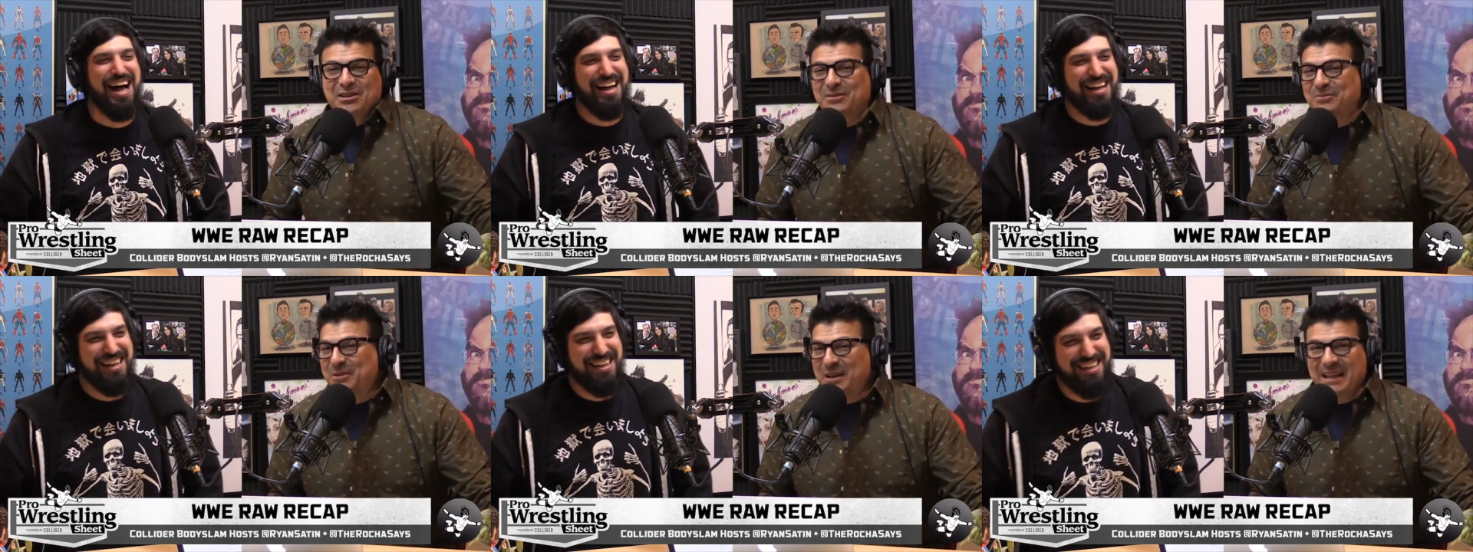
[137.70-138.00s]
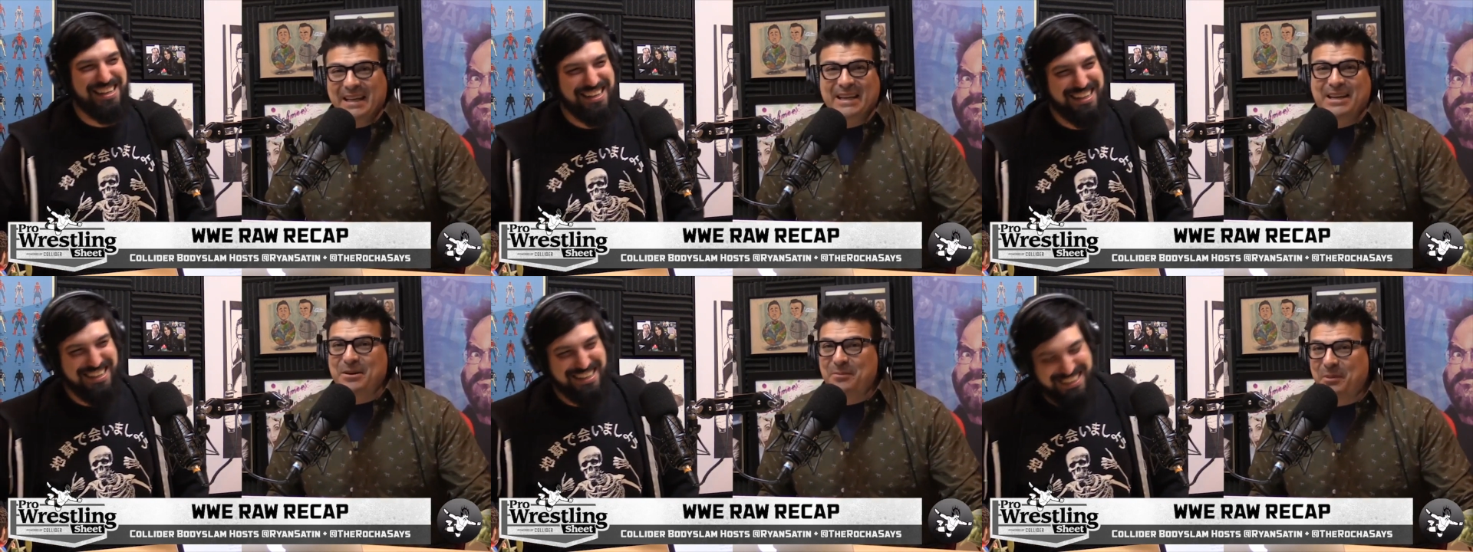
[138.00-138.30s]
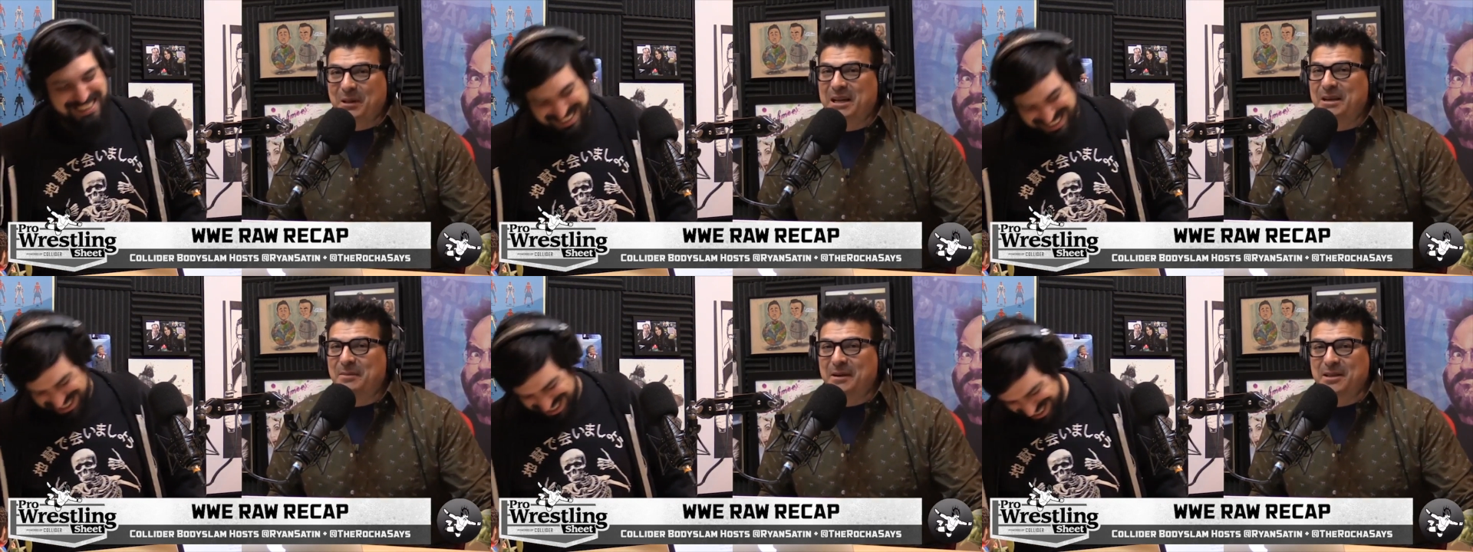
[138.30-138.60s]
Speaker 1: to really
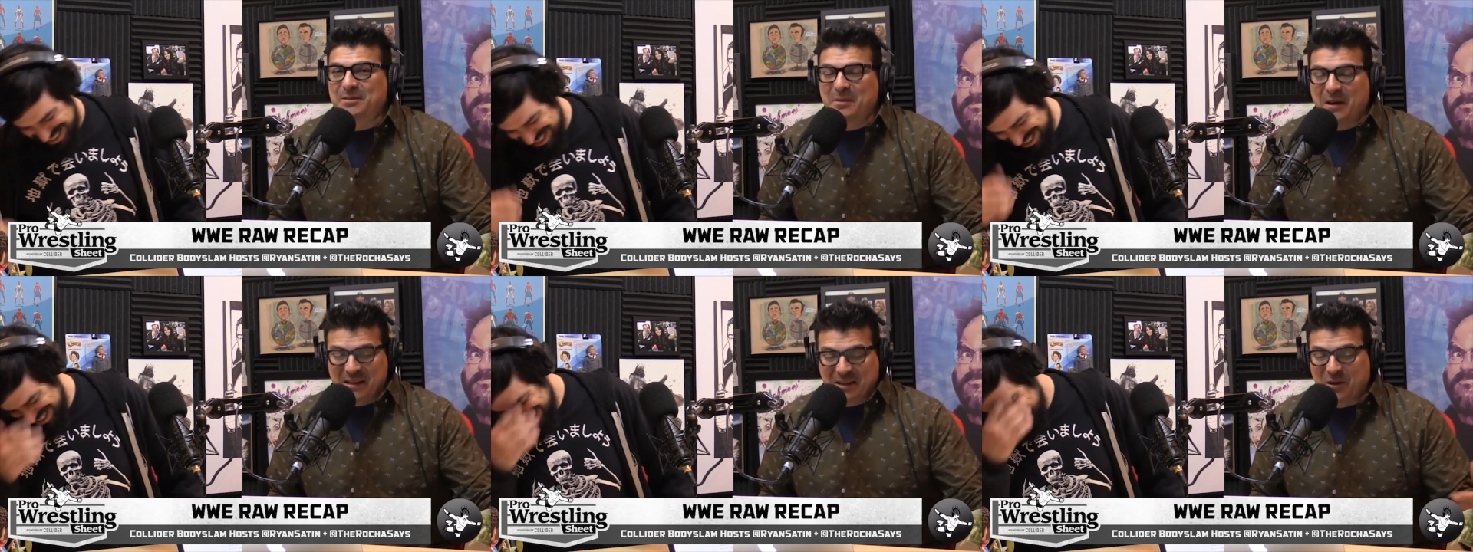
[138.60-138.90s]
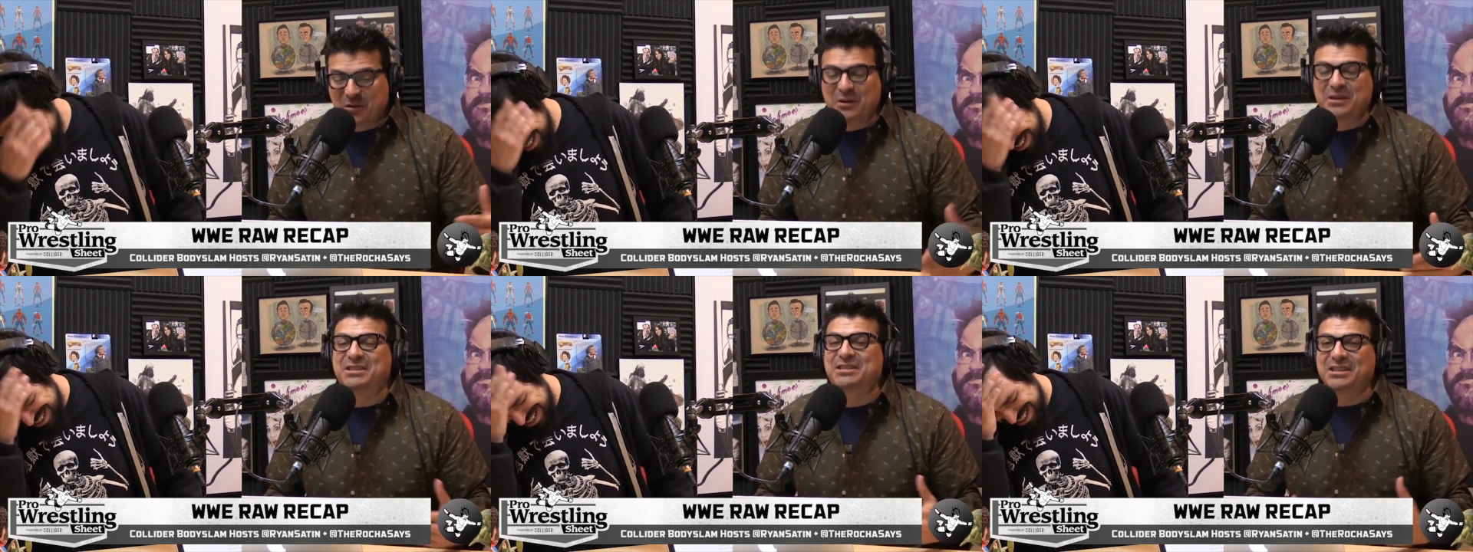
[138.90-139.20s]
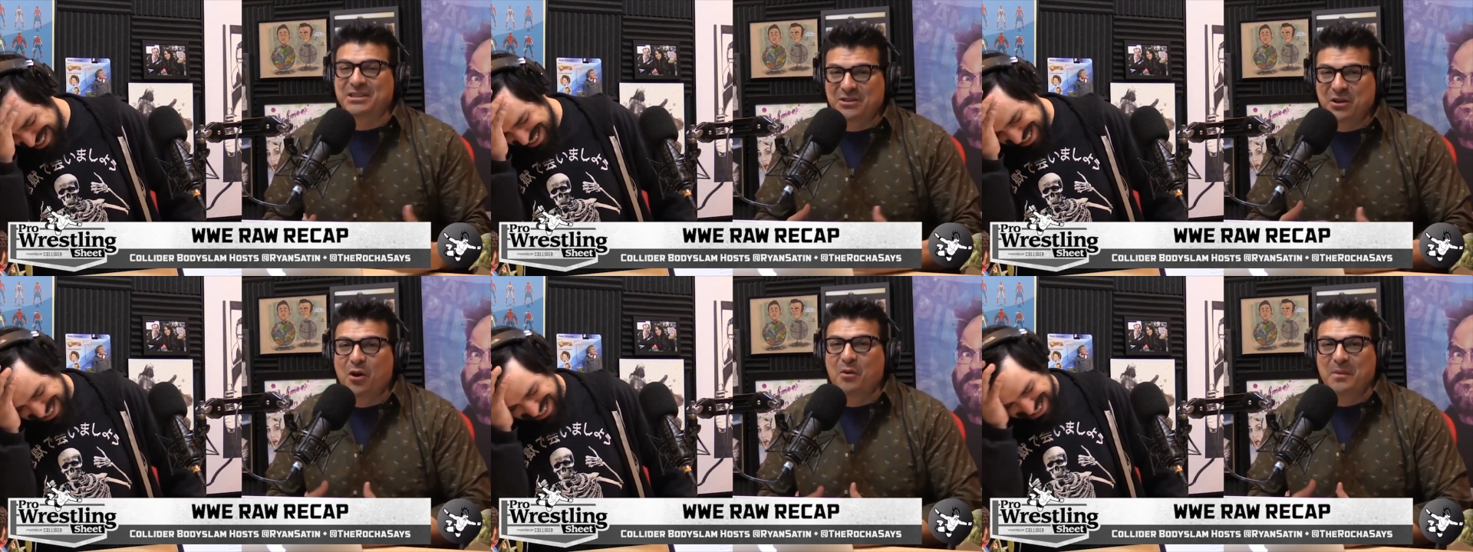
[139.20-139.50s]
complain about this. And
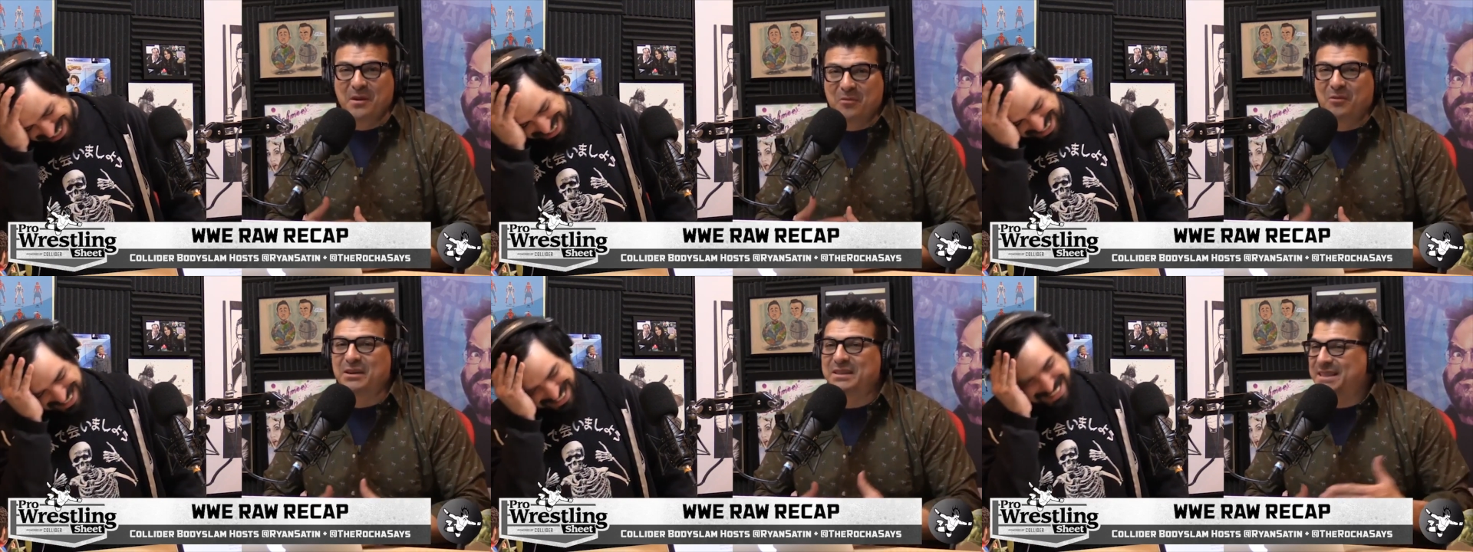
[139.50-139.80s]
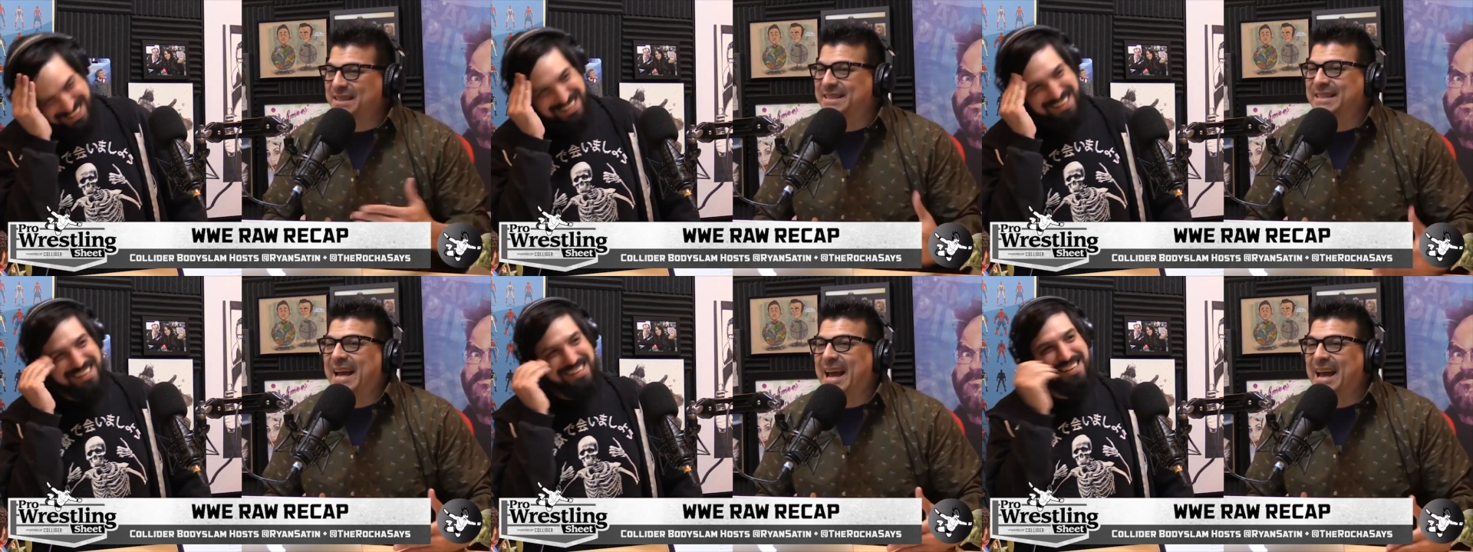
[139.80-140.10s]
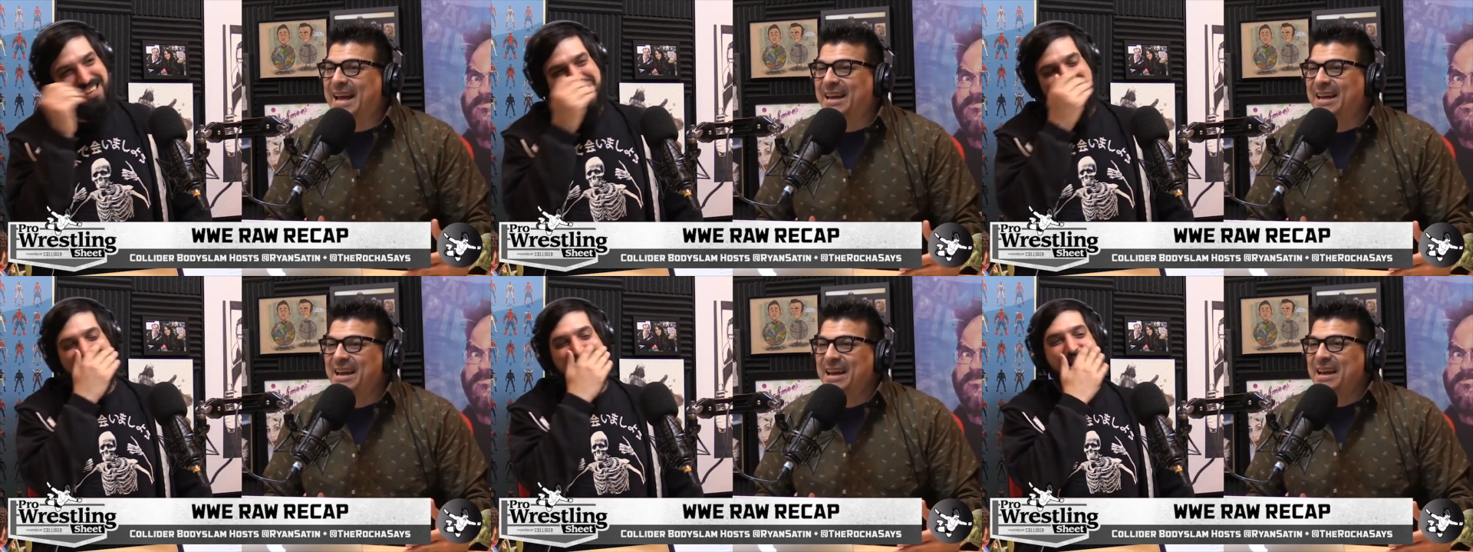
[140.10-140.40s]
Christian told me what to
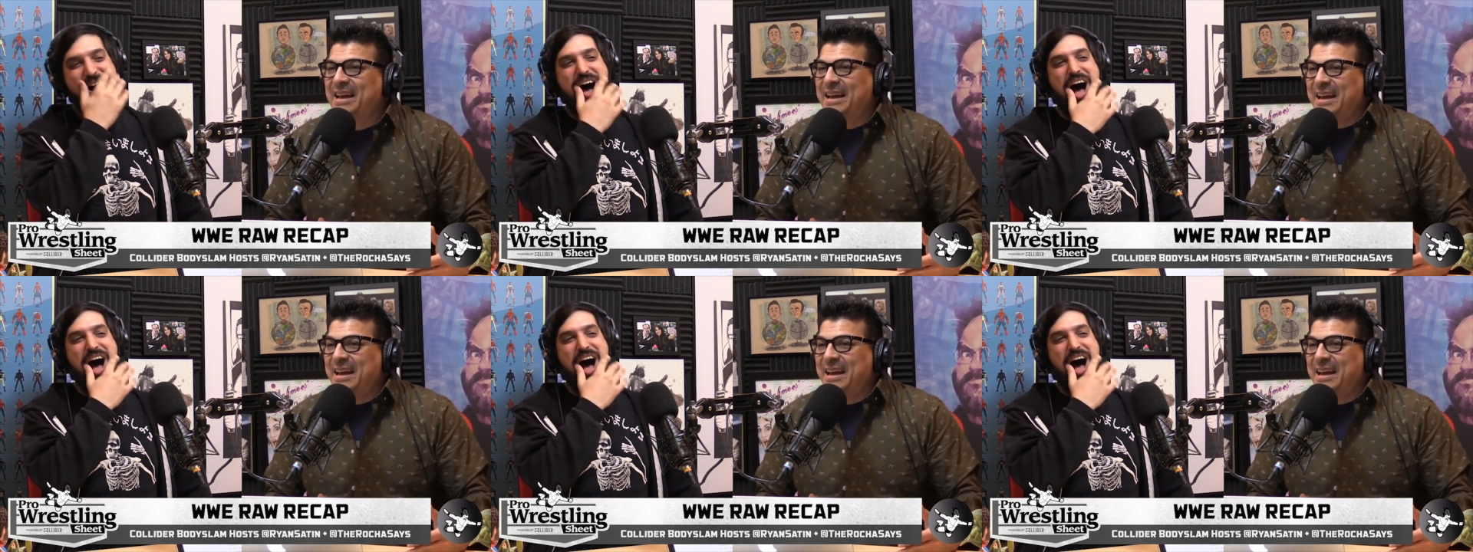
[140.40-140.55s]
say,